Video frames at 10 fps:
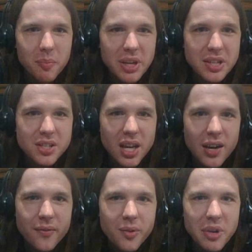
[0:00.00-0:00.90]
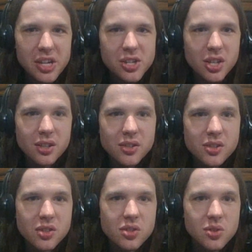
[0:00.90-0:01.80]
Best
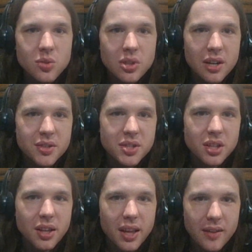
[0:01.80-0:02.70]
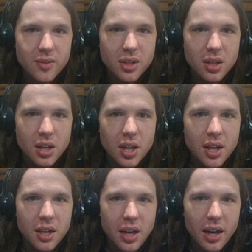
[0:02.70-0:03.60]
Affirmations, 2011.
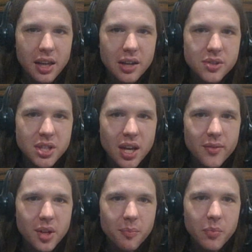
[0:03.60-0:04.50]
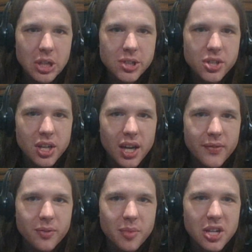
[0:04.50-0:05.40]
Not counting having a bulging
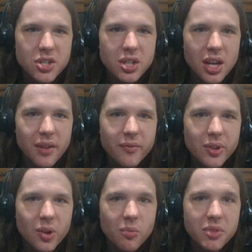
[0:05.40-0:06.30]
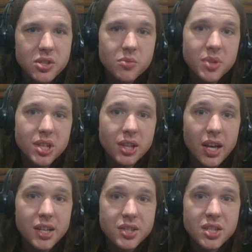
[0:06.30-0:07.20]
affirmation envelope, this would be the
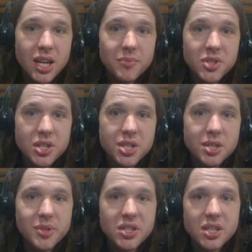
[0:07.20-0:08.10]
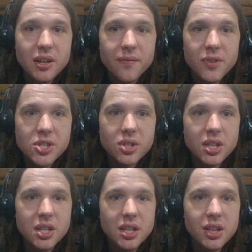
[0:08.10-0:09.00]
last time CHWC
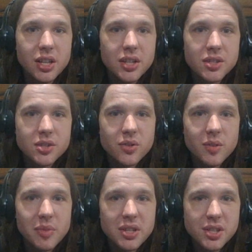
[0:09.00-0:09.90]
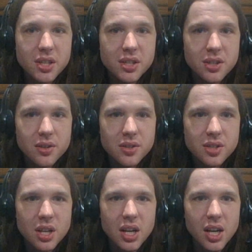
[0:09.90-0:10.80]
officially did this during my 6
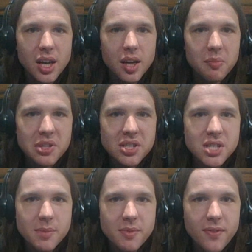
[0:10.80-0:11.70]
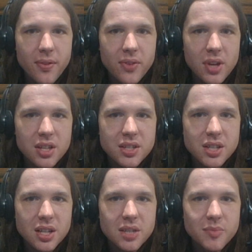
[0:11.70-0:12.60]
years, but some of the things
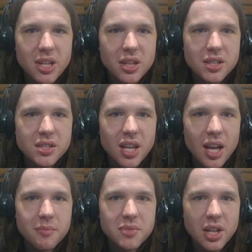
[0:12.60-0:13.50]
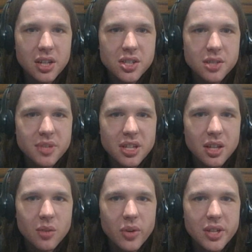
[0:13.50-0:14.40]
said to me at this camp touched me
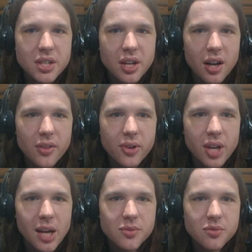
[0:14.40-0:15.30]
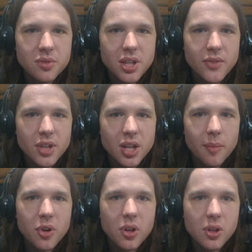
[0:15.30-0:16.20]
in ways that other camps wouldn't even
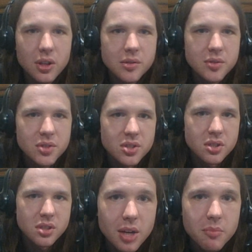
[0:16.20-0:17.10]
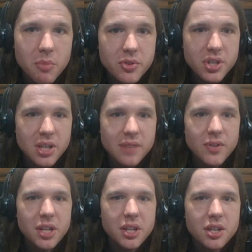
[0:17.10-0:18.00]
come close. Most
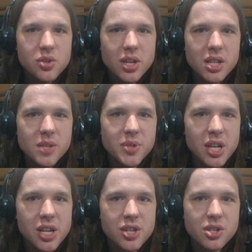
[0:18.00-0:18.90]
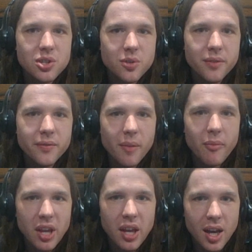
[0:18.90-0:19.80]
Convenient Transportation to and from
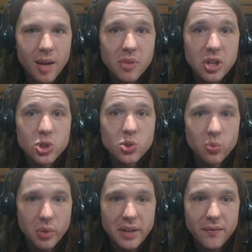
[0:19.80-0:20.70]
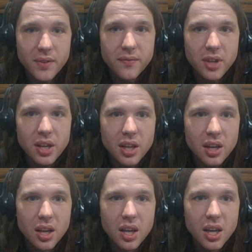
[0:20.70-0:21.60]
the camp,
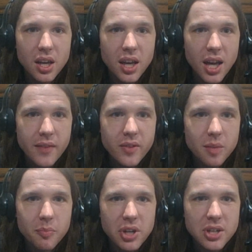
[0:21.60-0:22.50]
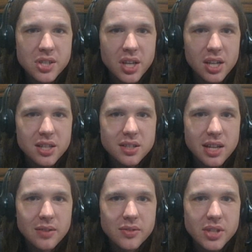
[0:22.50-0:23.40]
2015. Having a bus had its
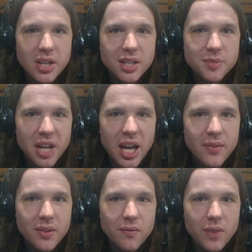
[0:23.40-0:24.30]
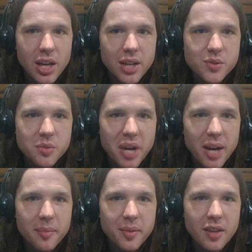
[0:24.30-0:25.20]
downsides, but having vans would
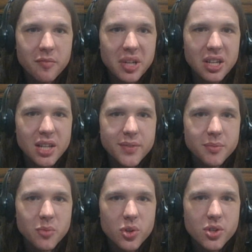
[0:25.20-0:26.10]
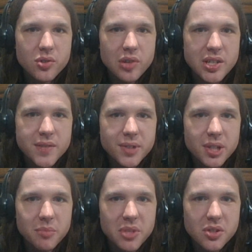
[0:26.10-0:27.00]
probably have been even more stressful
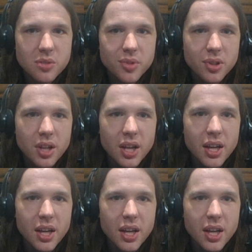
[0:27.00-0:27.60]
and miserable.